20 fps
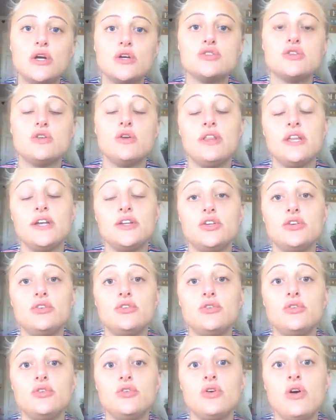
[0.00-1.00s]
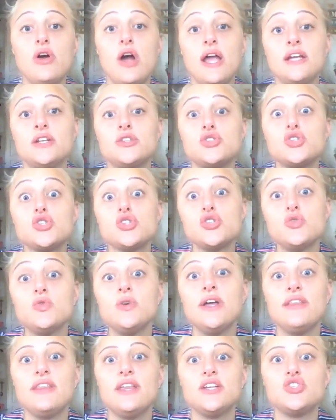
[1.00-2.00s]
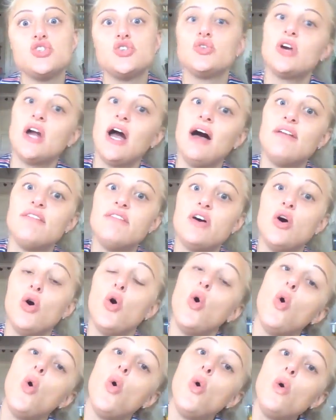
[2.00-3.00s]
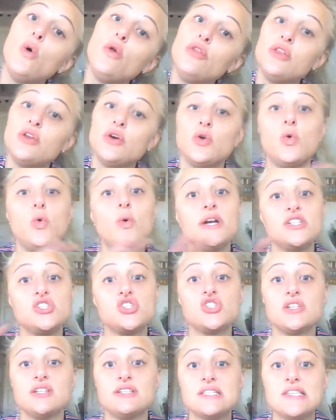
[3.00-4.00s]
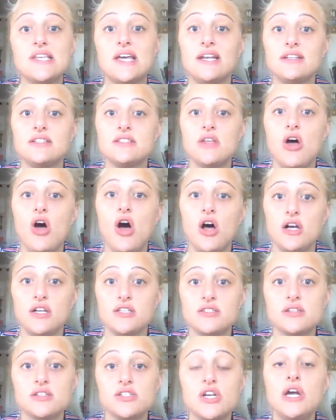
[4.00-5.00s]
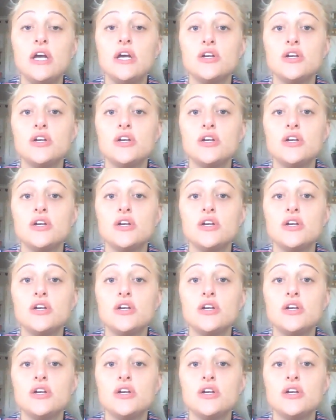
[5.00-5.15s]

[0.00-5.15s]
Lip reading: so that you ensure that you cover all the questions that is asked.